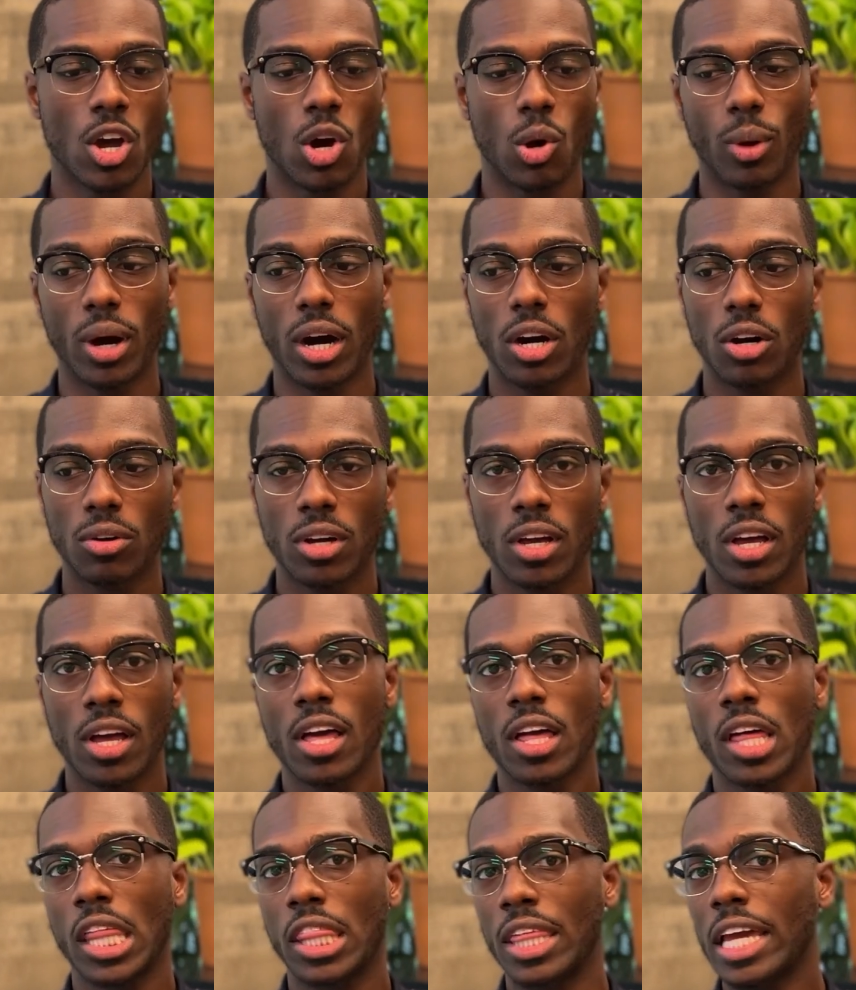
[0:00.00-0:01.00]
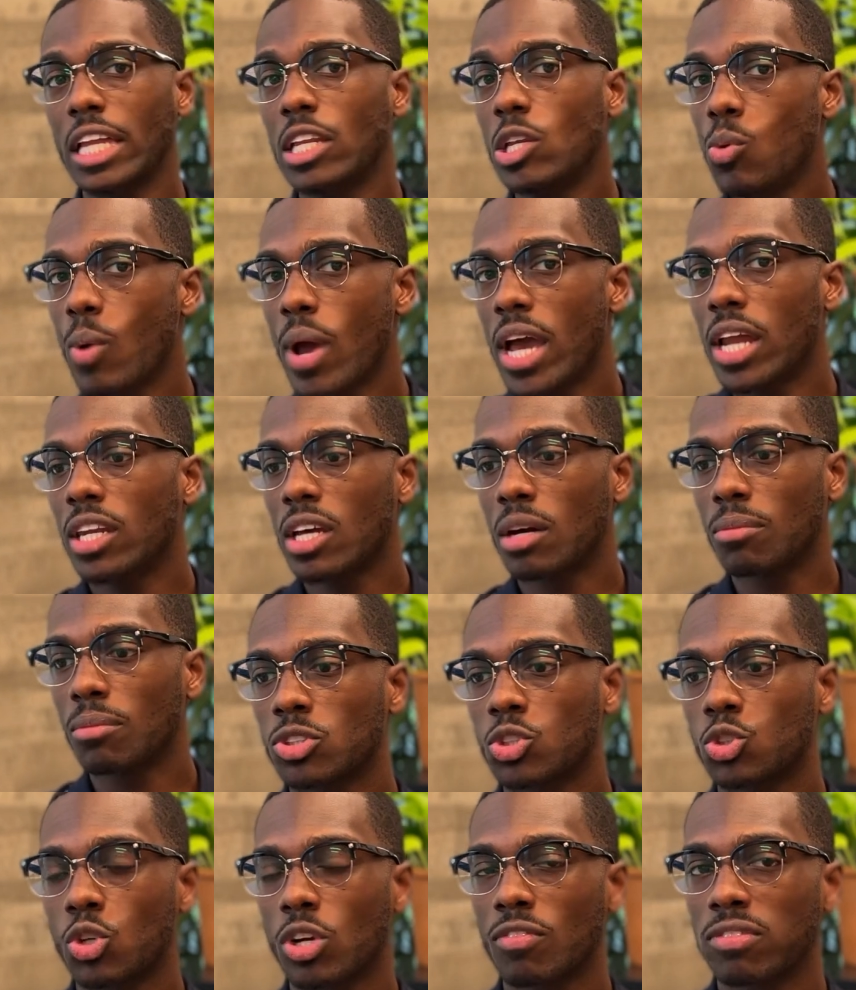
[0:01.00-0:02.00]
Well, then you end
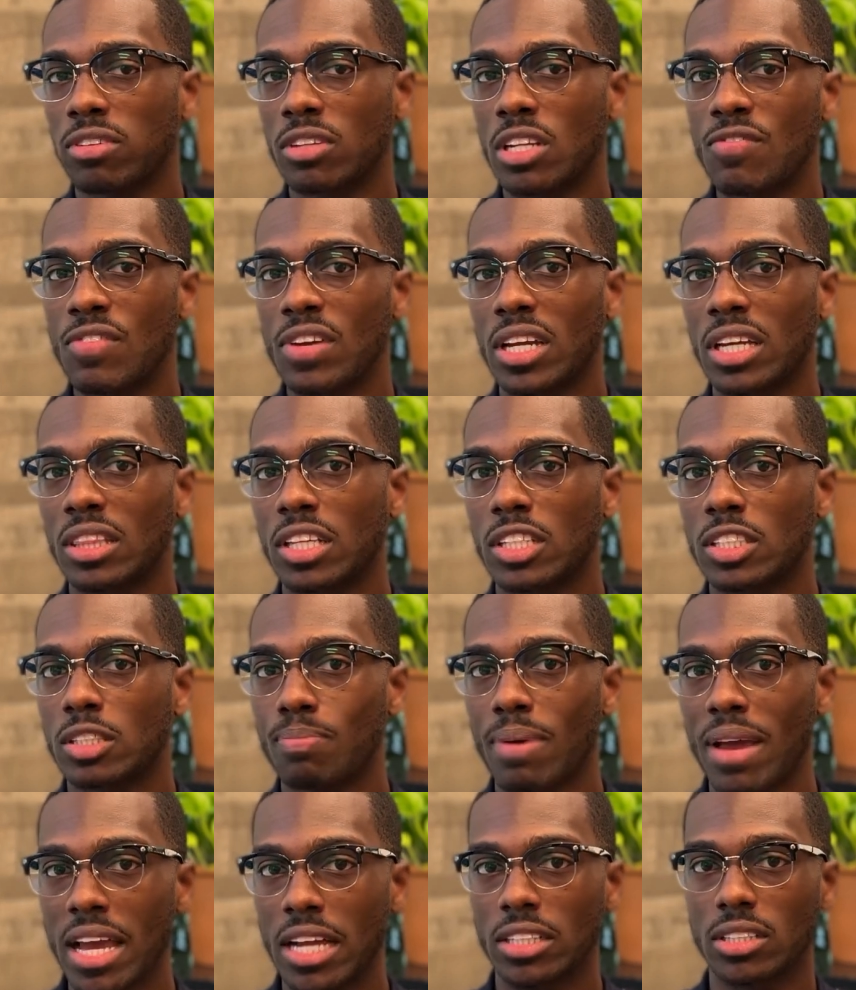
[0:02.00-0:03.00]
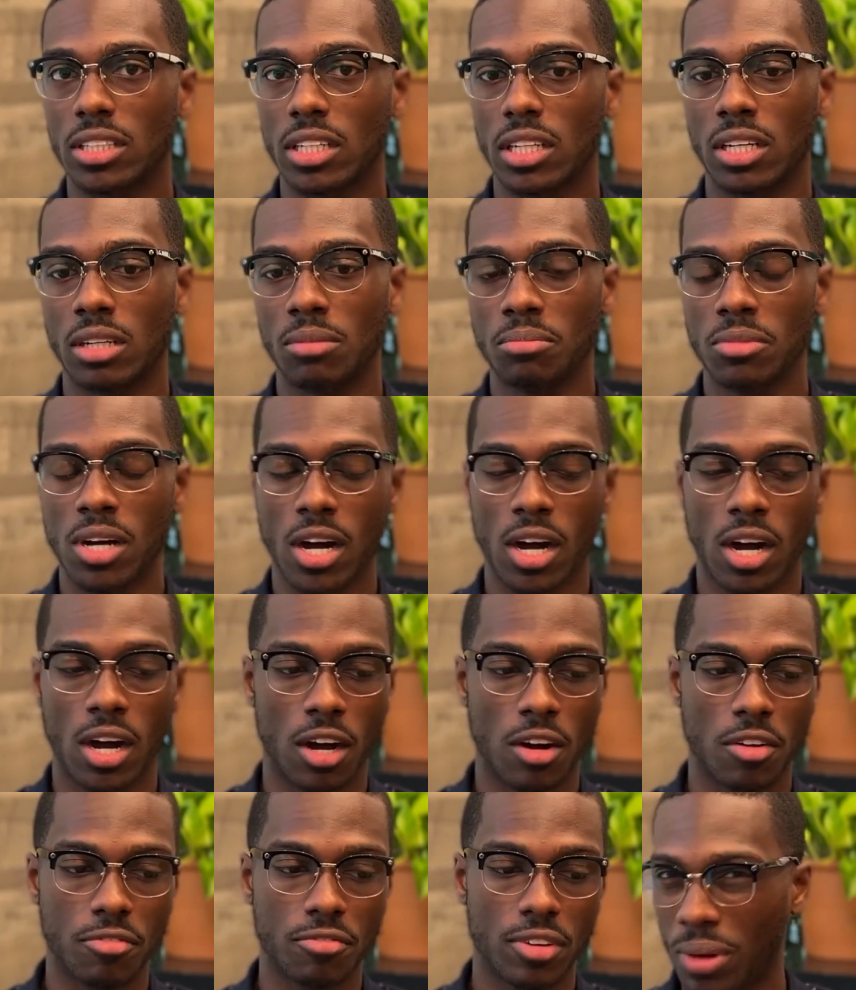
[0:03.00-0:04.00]
sort of living in this pendulum
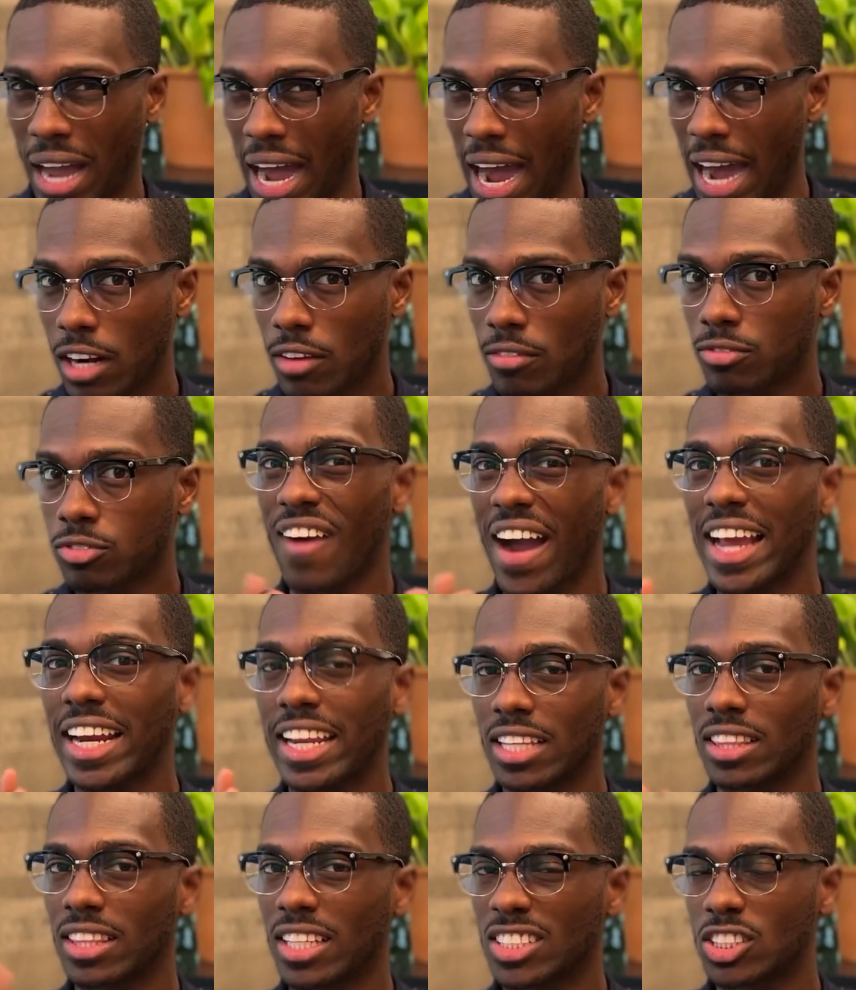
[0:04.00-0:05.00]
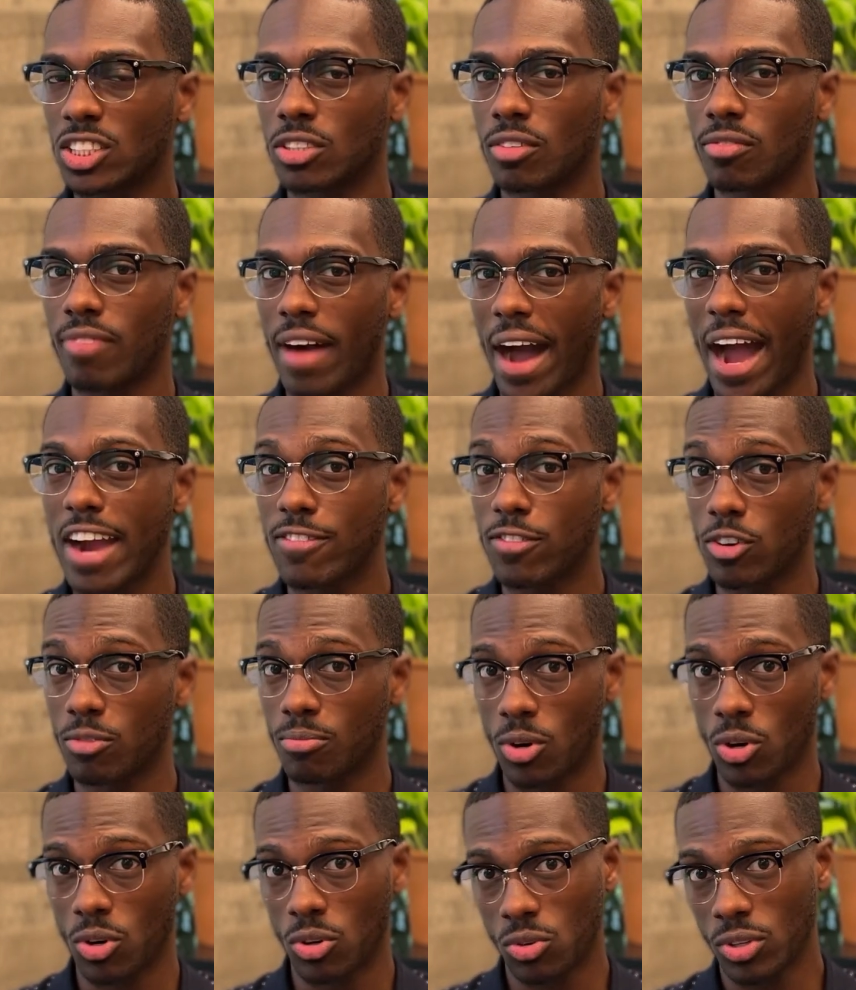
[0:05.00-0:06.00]
of kind of fighting this survival
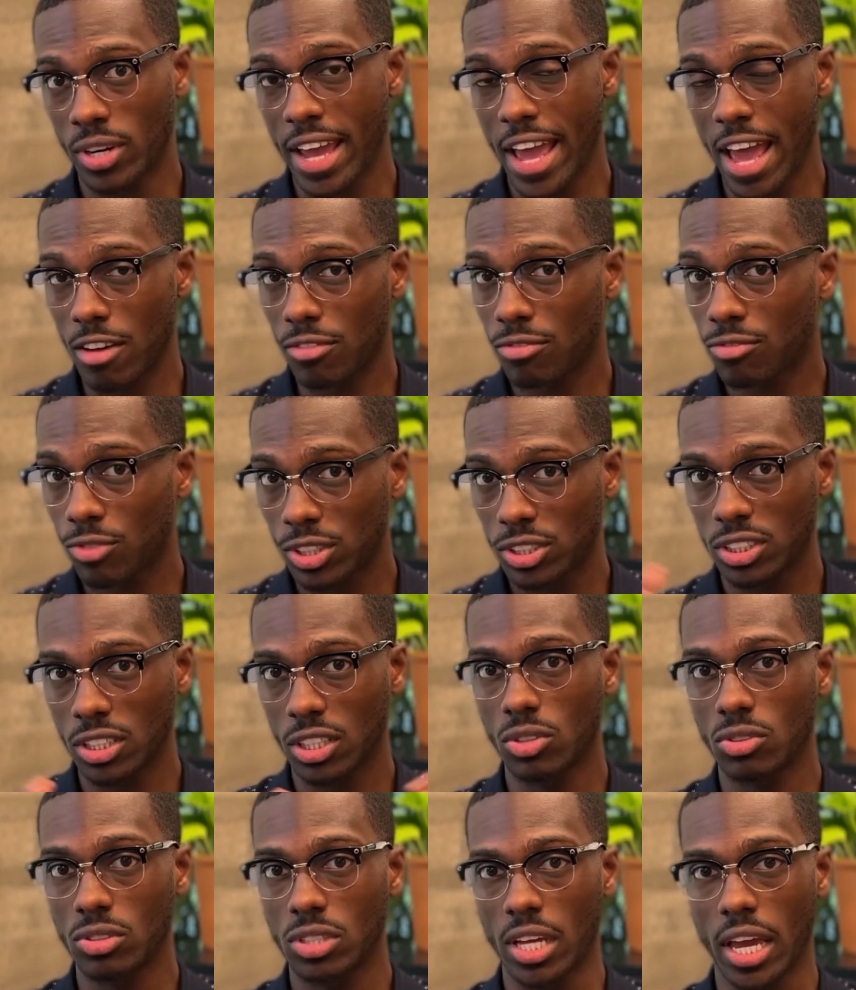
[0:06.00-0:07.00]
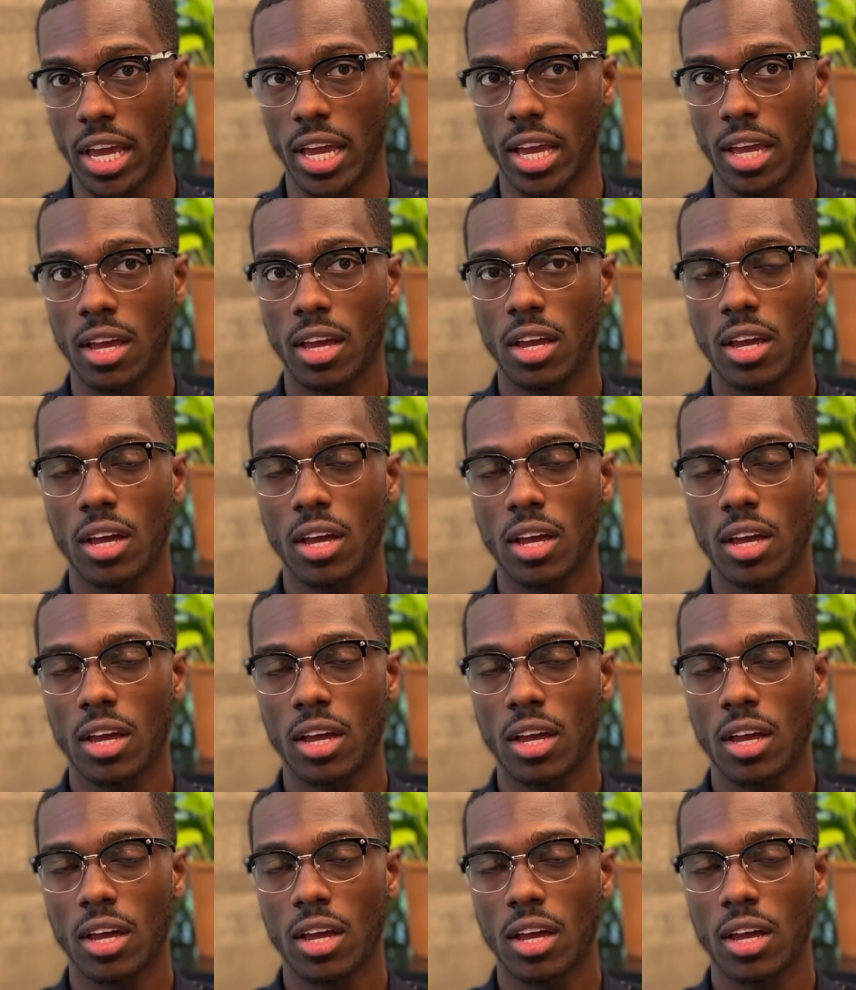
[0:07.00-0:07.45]
mode every single day,